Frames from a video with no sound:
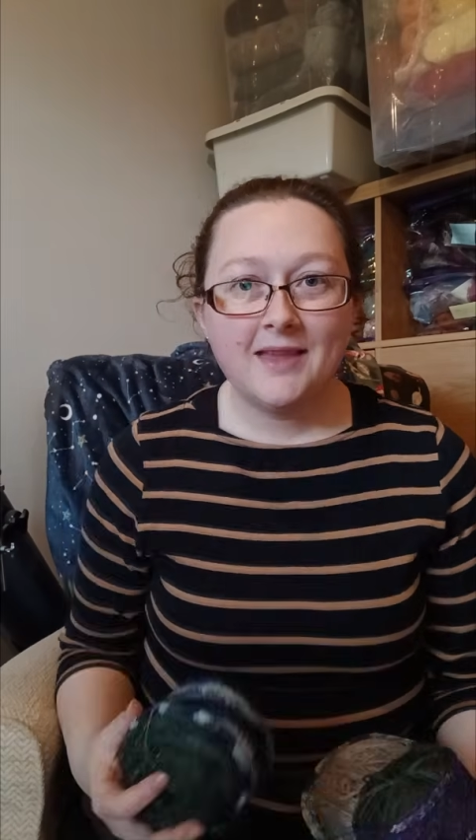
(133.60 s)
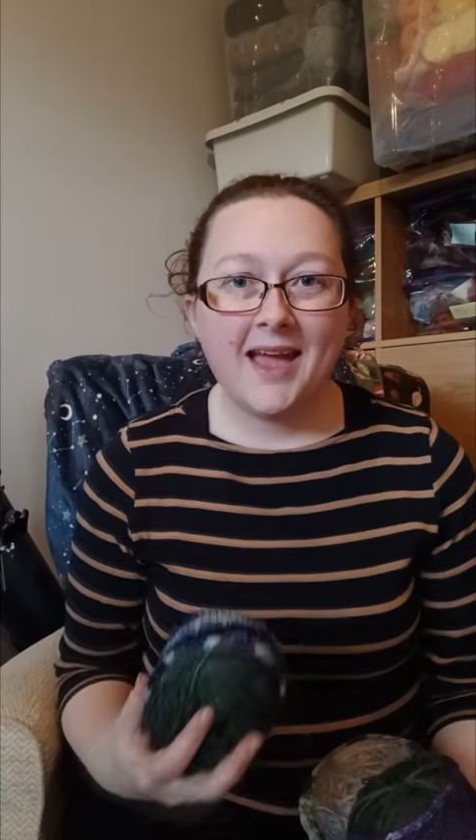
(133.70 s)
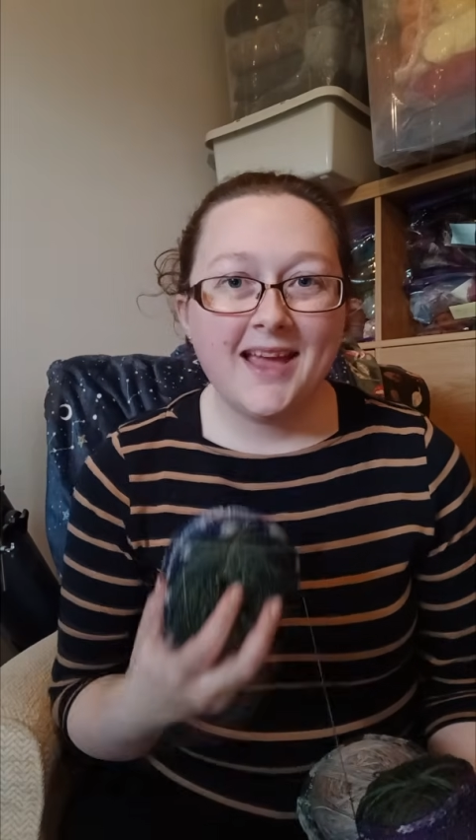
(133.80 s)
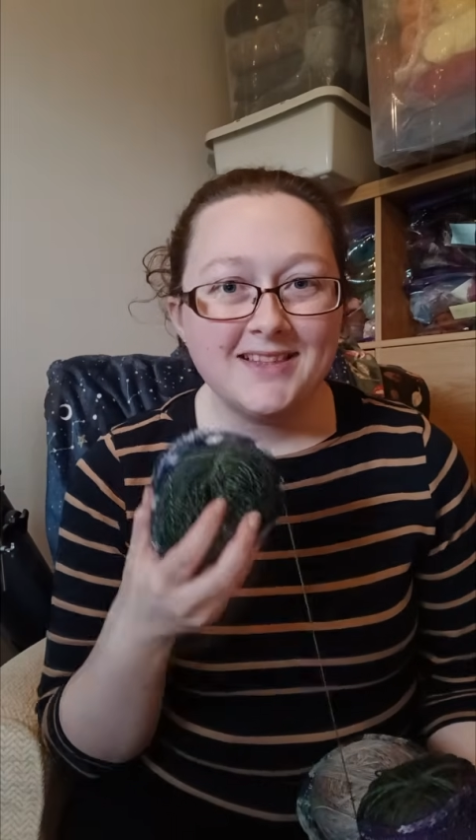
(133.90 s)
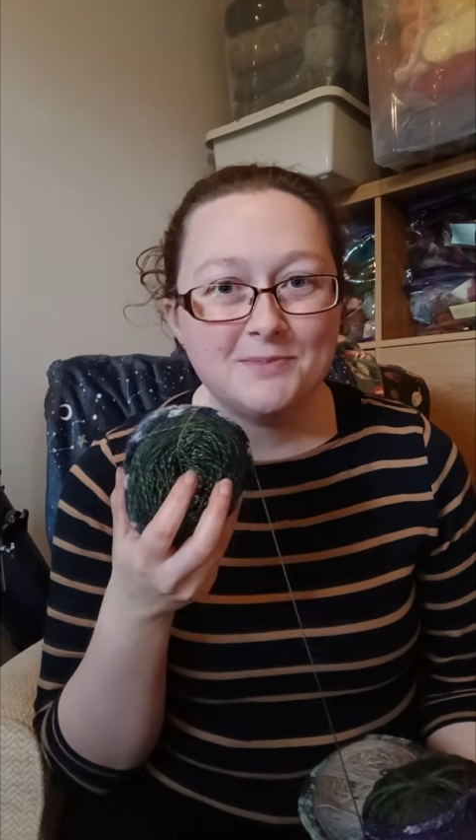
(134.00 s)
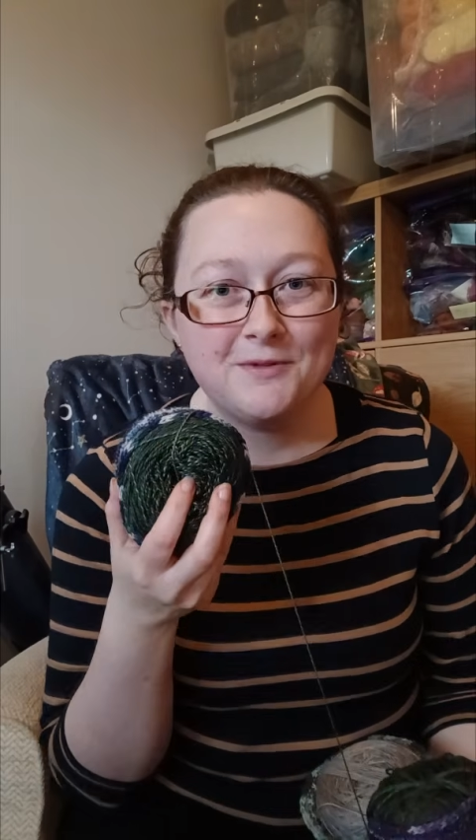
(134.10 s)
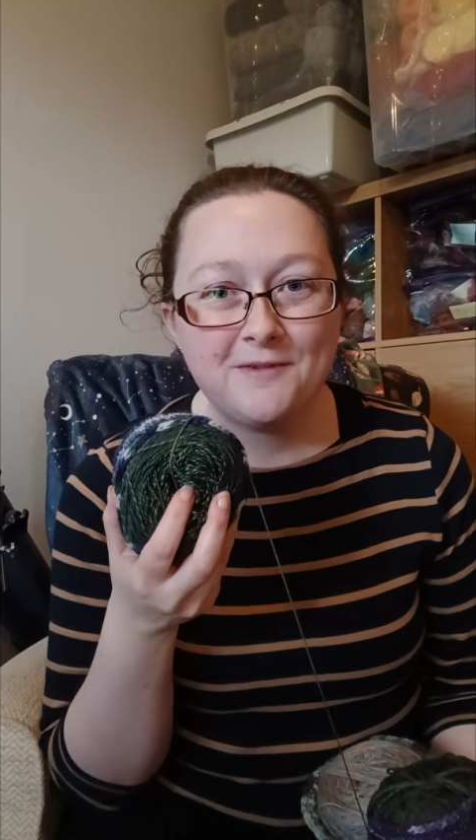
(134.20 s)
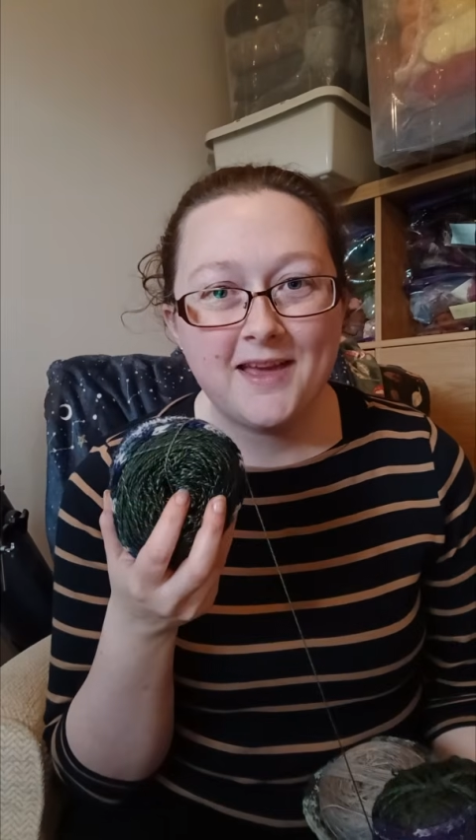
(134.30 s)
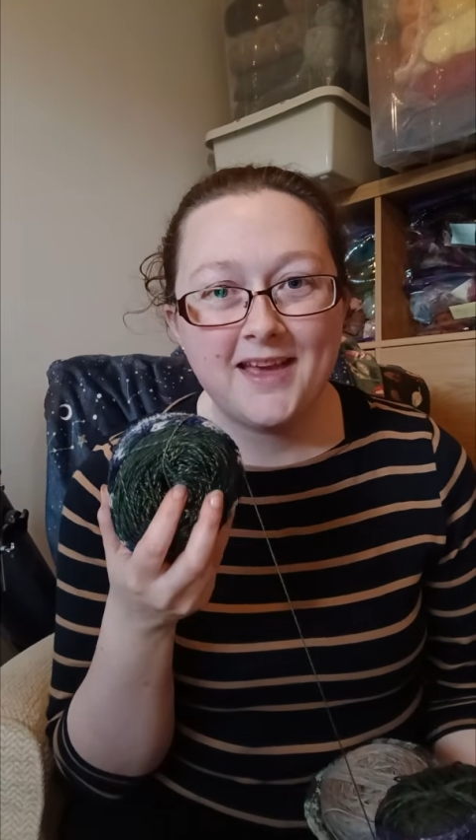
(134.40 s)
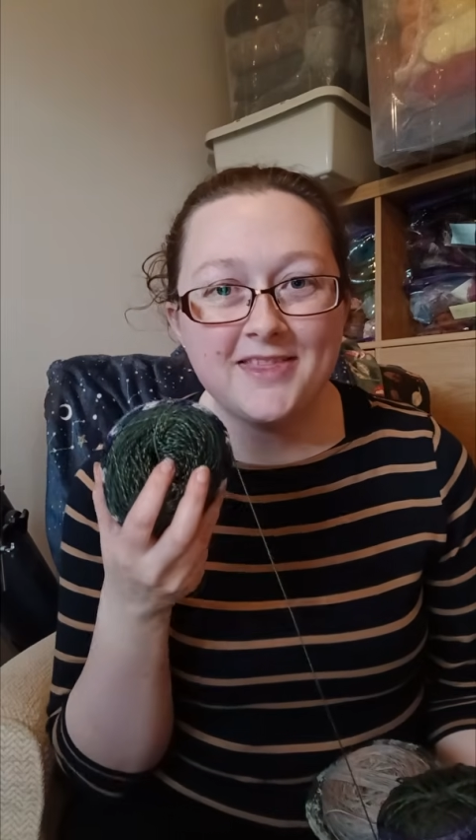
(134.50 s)
And to be
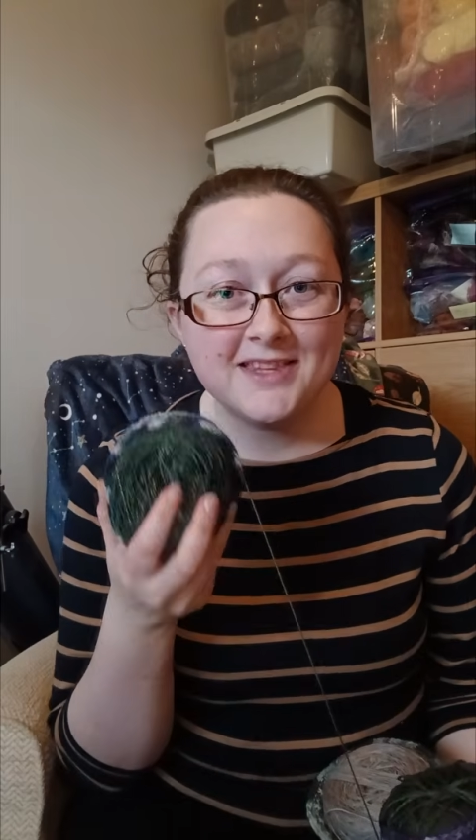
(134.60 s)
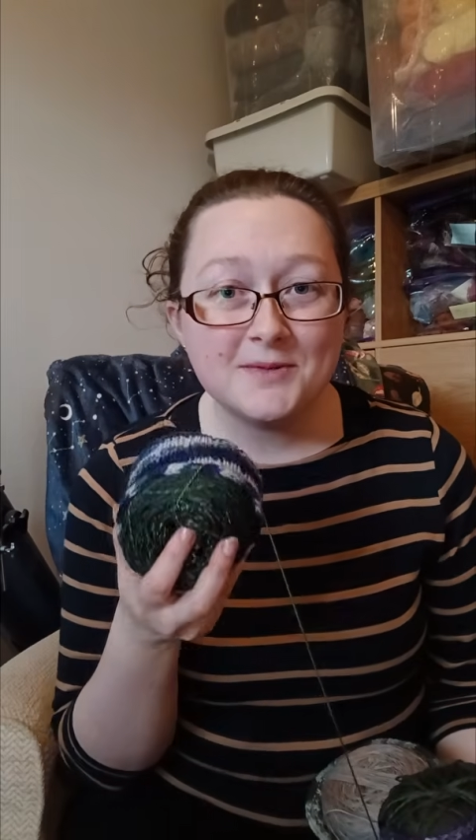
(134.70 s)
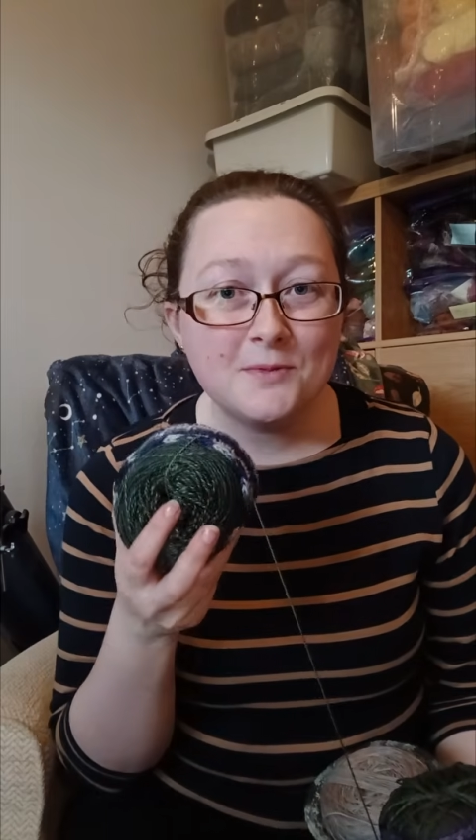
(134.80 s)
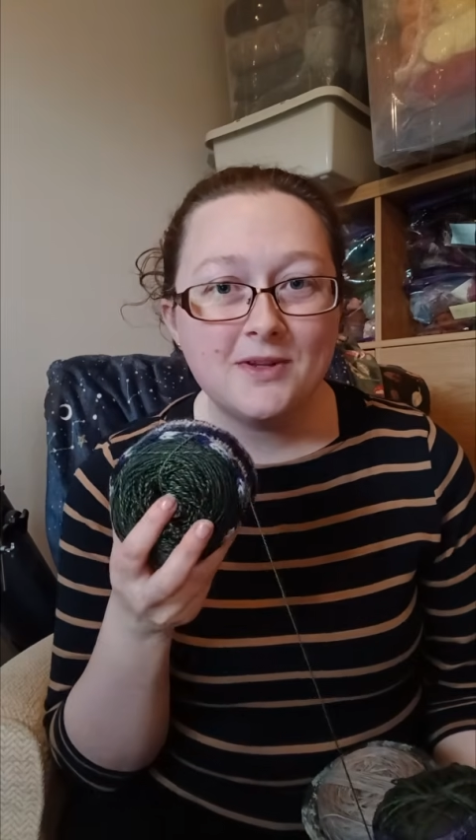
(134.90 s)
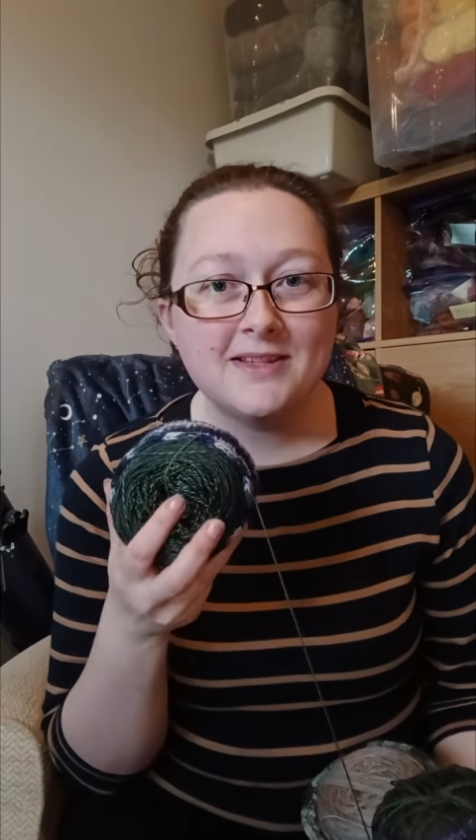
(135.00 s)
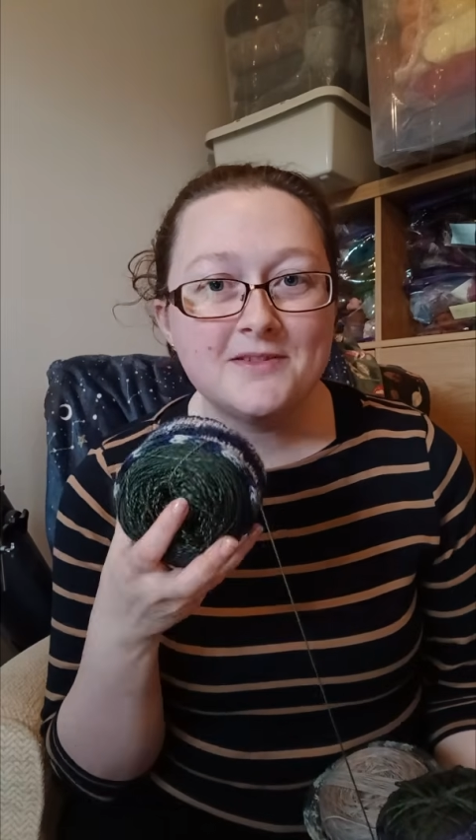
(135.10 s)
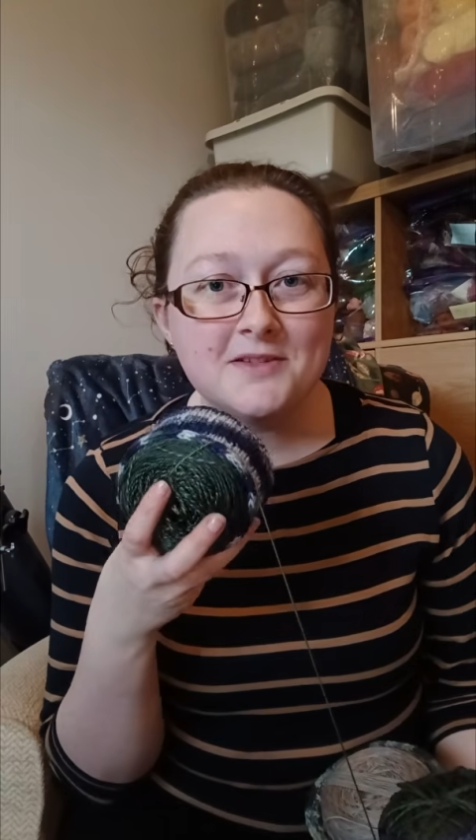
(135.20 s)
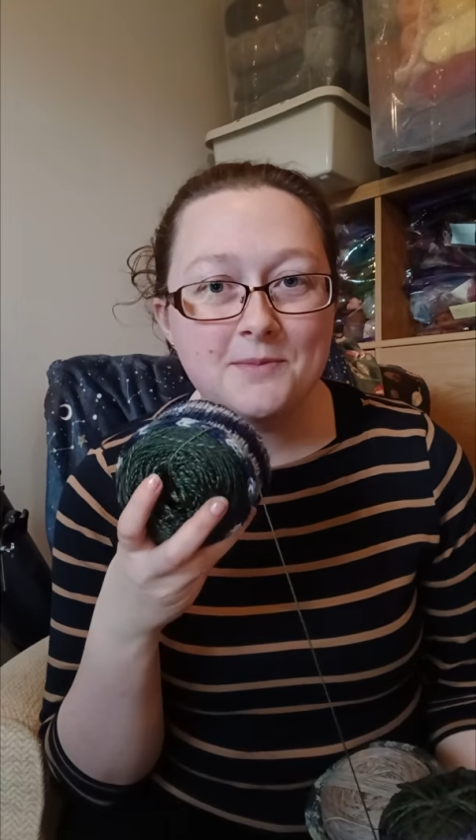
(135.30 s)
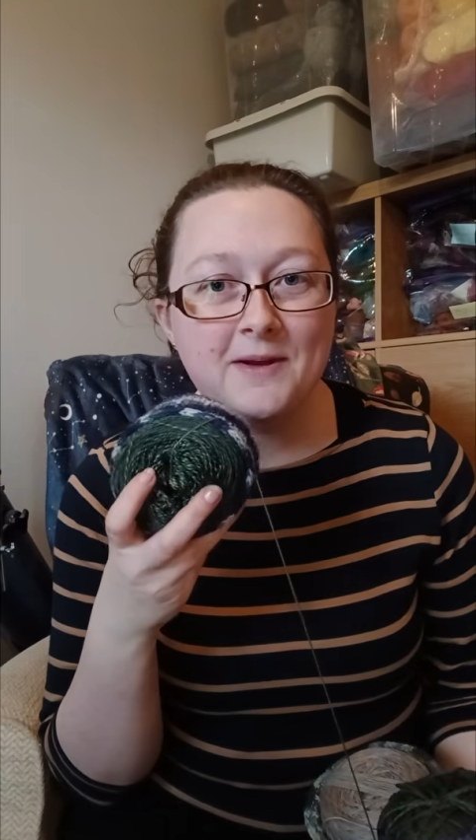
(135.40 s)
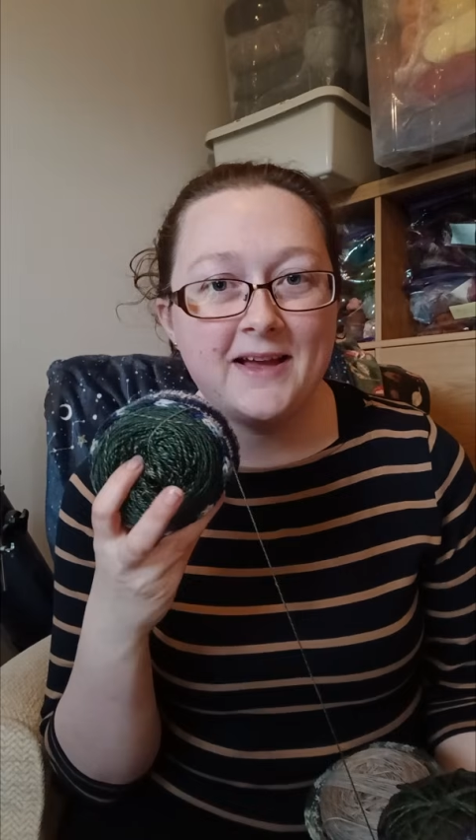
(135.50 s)
fair, this one is not
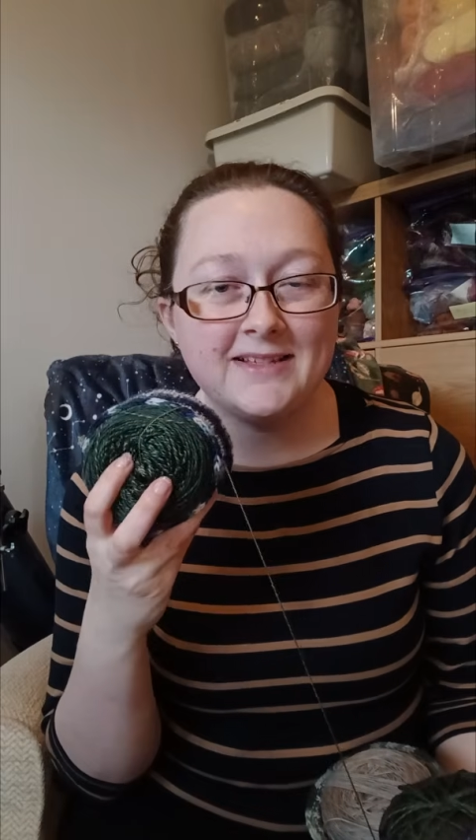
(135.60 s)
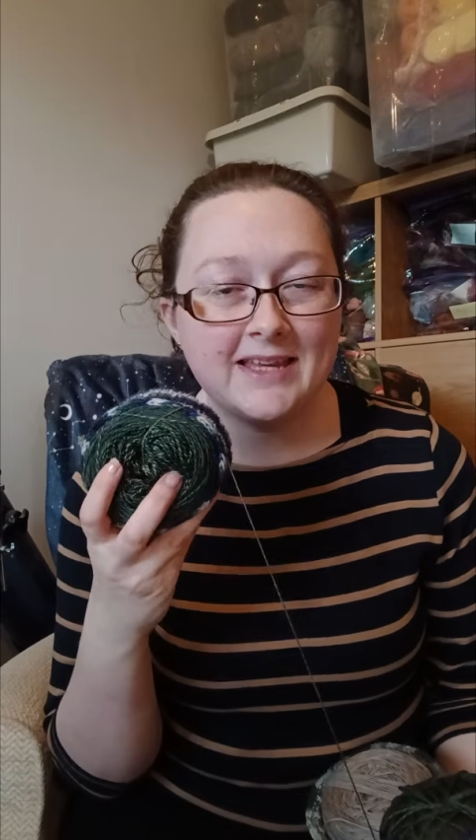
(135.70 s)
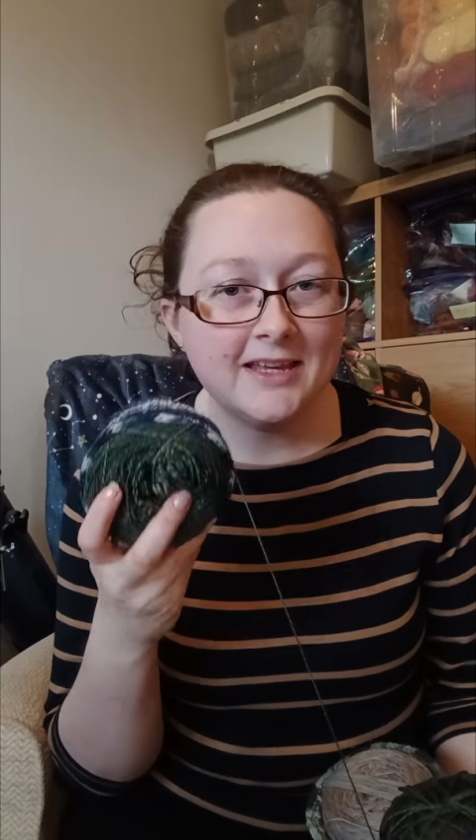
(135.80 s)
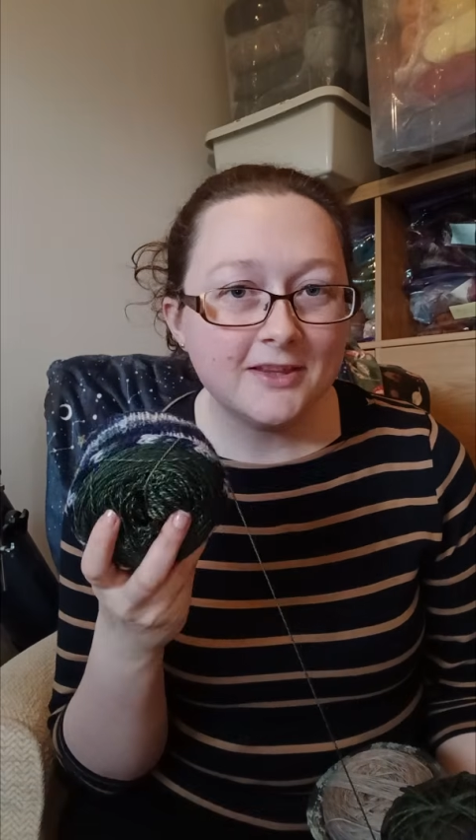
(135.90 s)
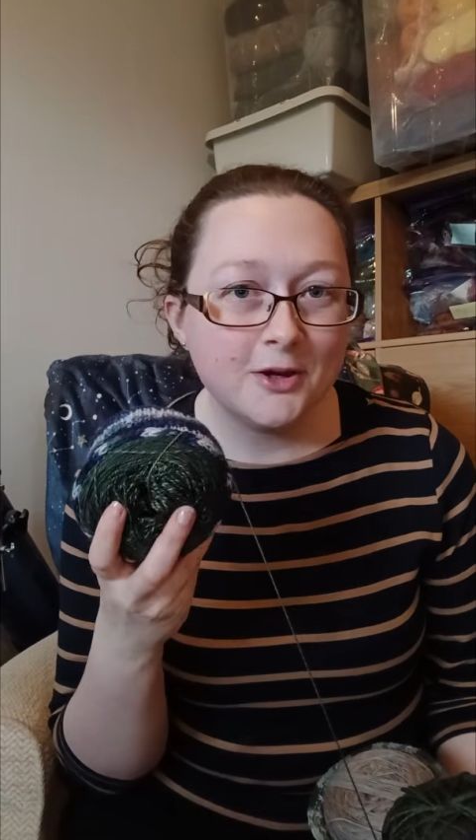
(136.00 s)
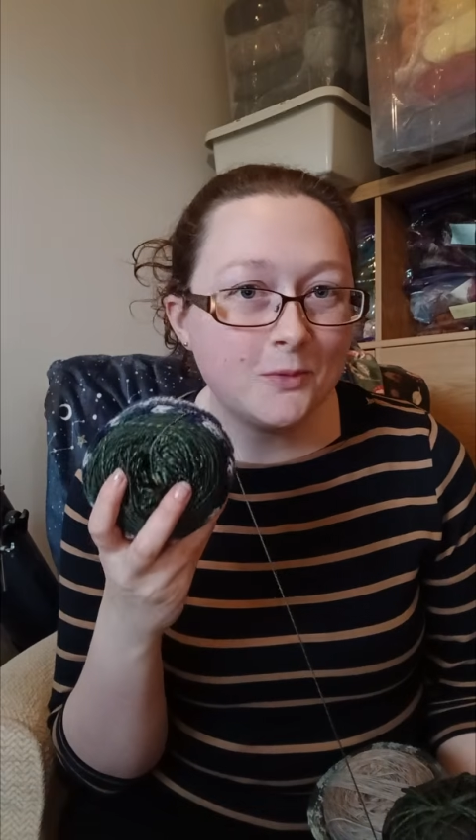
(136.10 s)
so bad either.